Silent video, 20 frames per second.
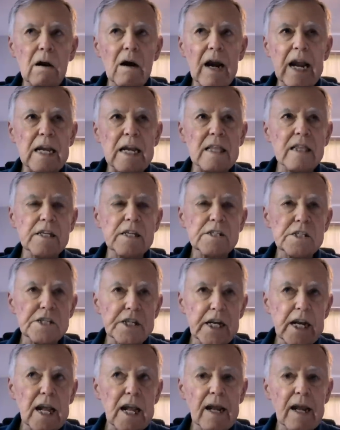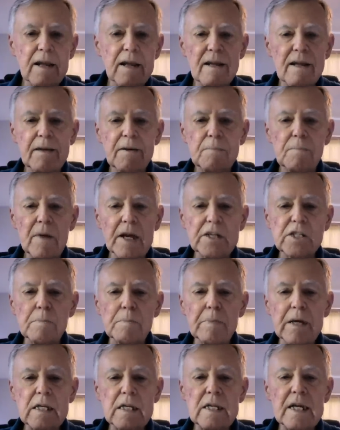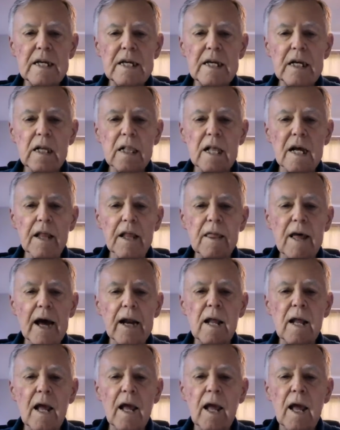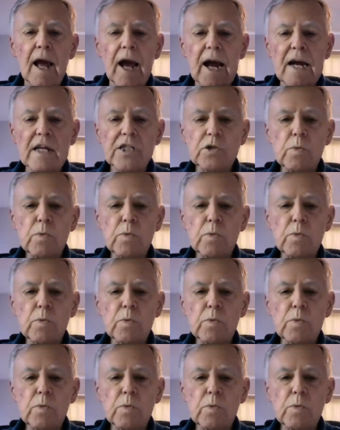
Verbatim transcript: tarry in the city, makes a big deal out of that.